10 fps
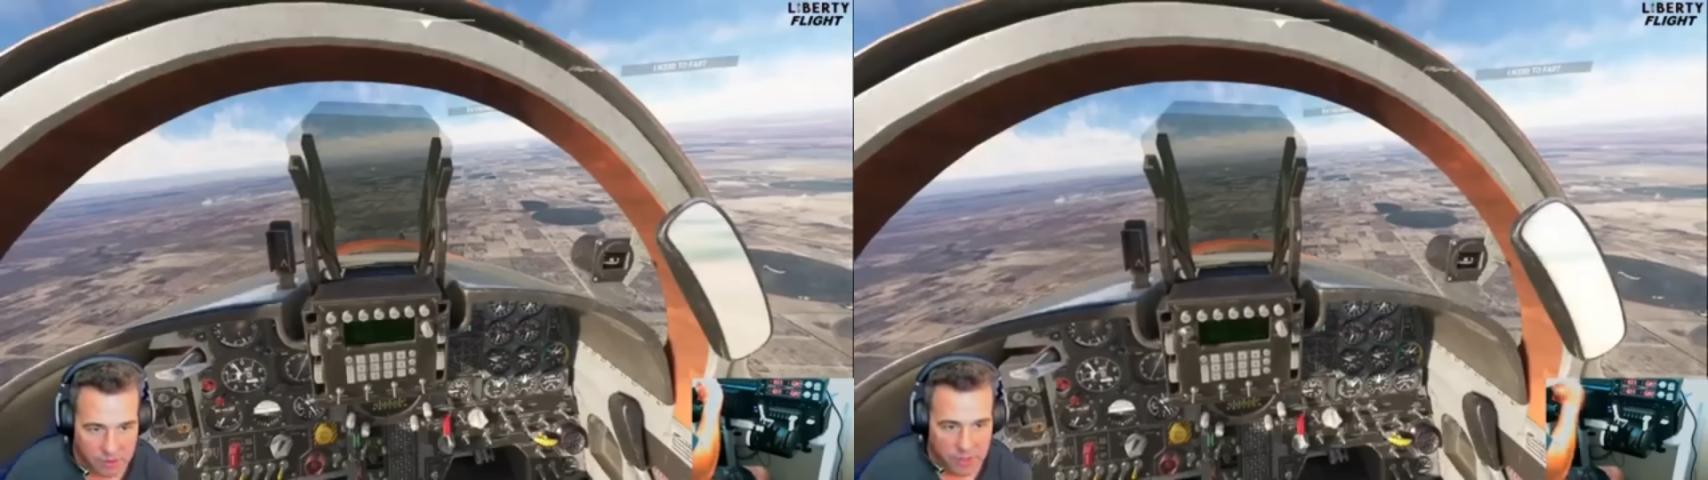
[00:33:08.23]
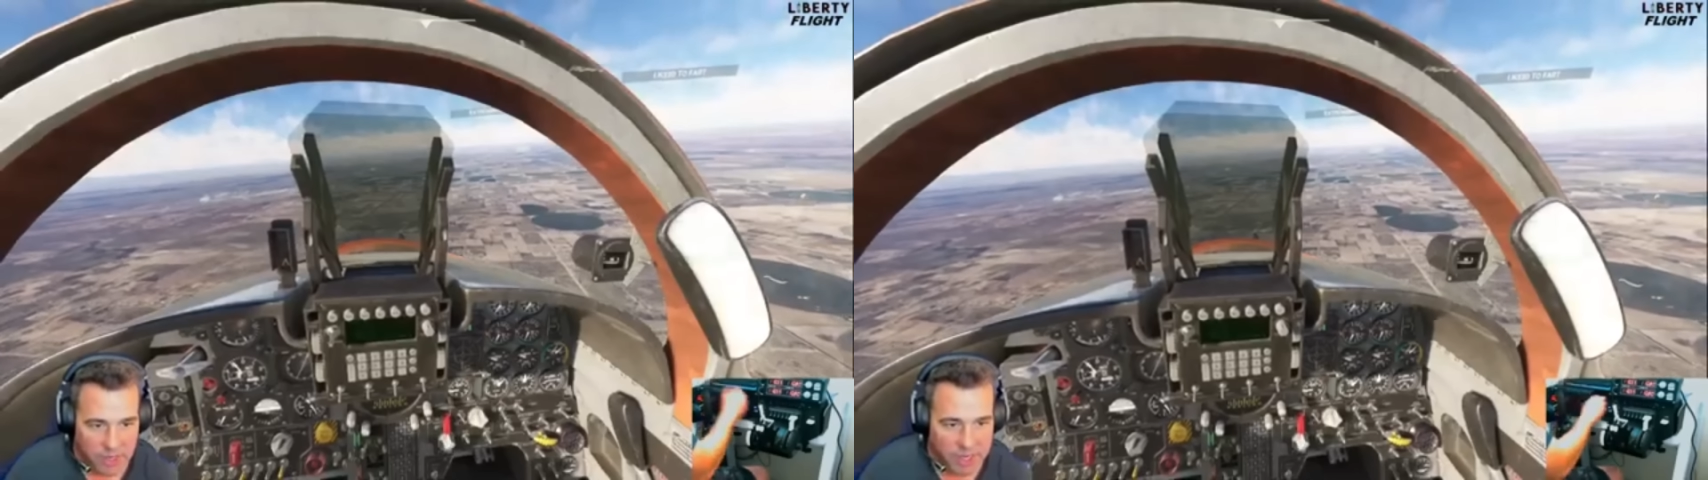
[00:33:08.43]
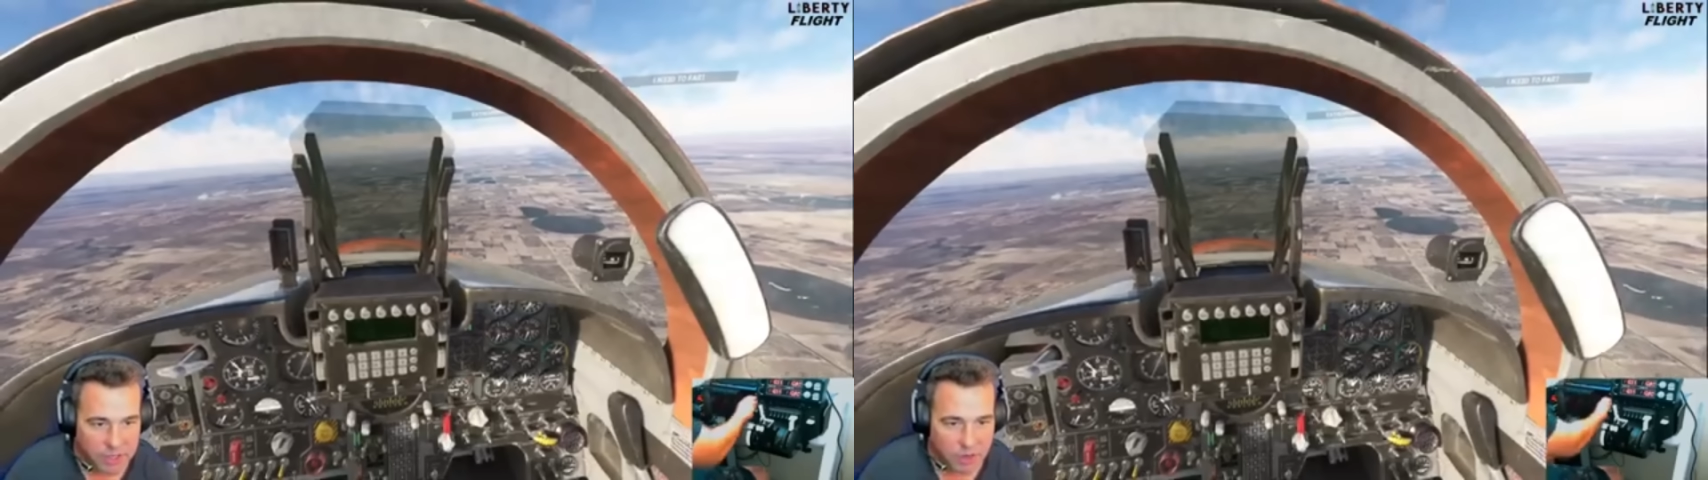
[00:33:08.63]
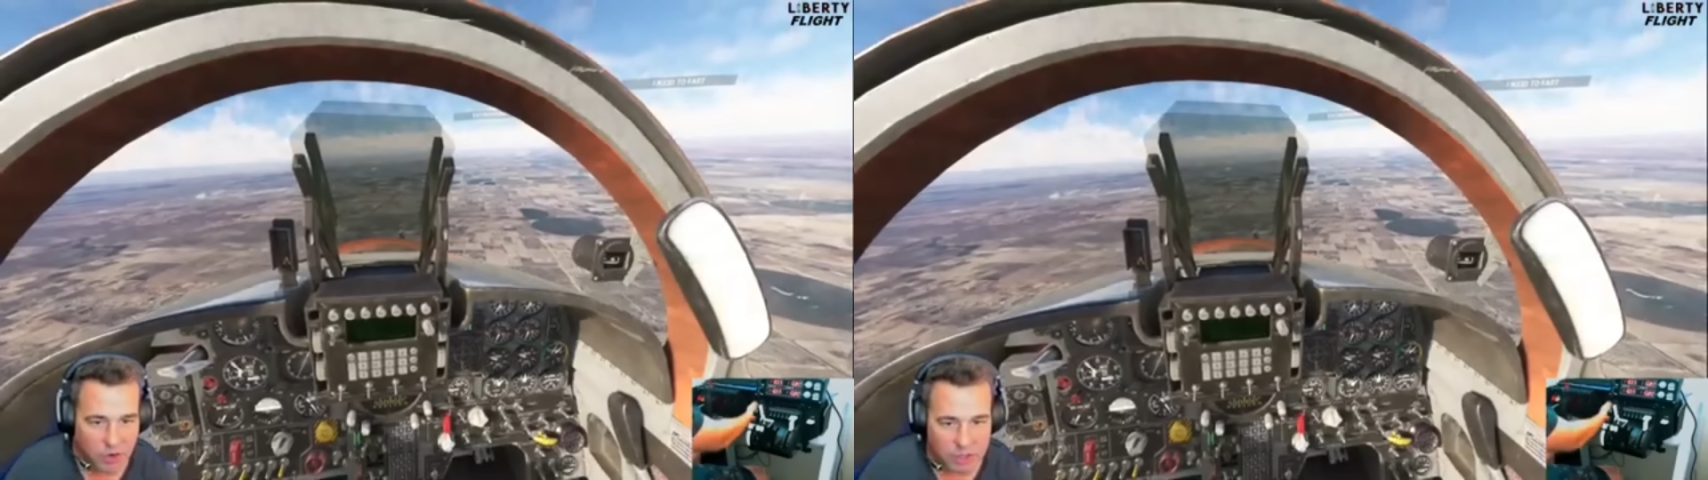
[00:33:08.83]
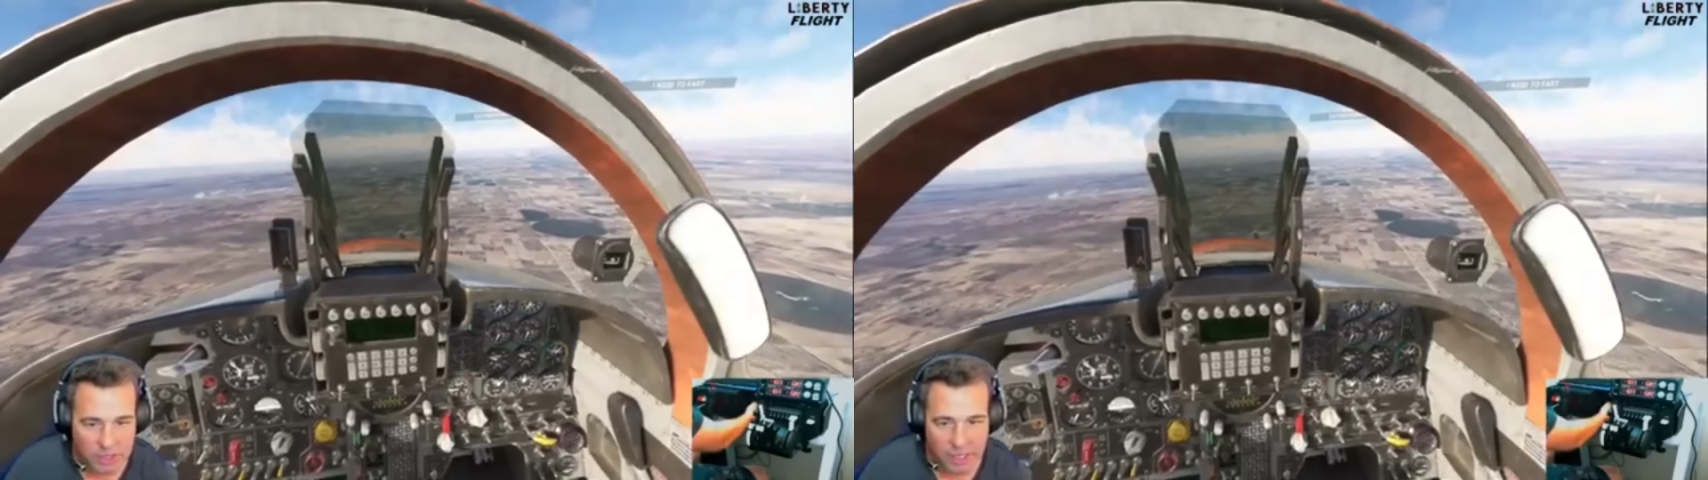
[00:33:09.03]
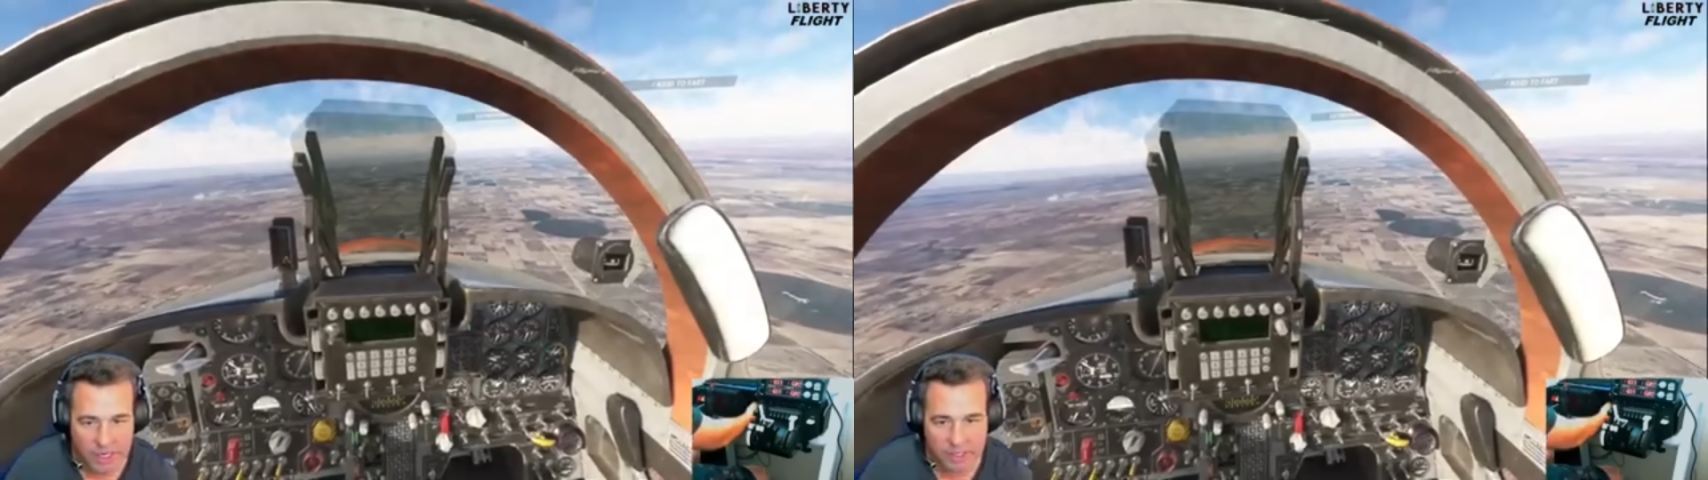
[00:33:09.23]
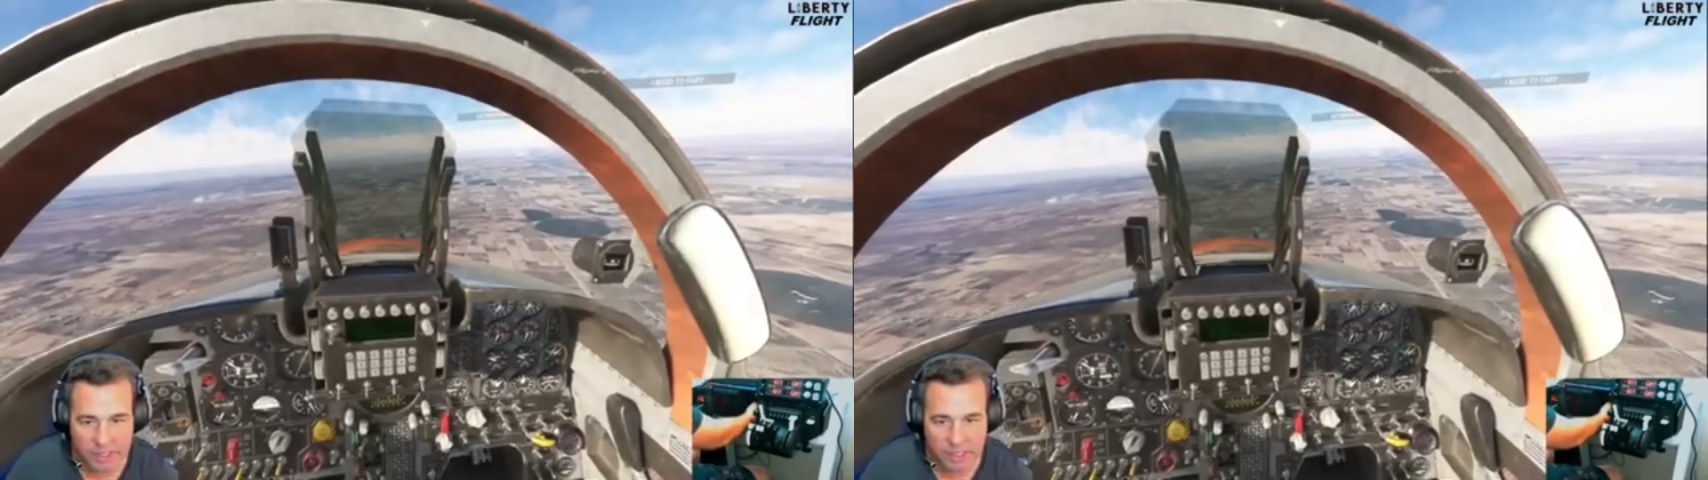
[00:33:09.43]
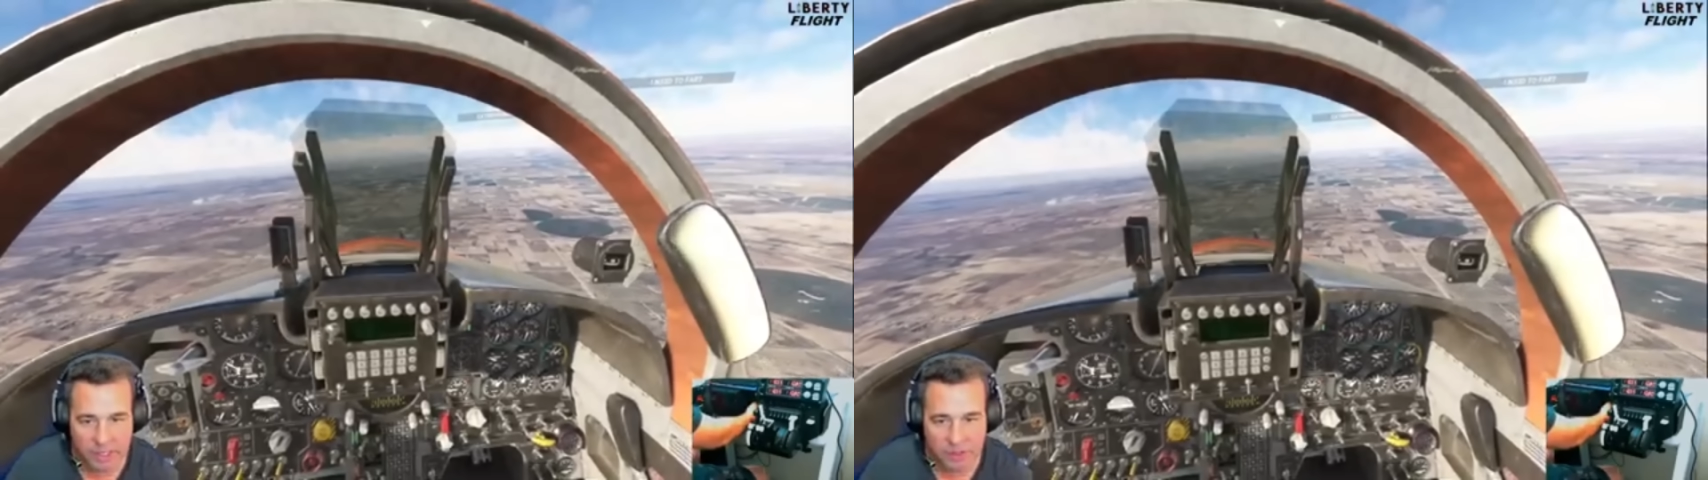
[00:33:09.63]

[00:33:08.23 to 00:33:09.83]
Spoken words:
And on landing,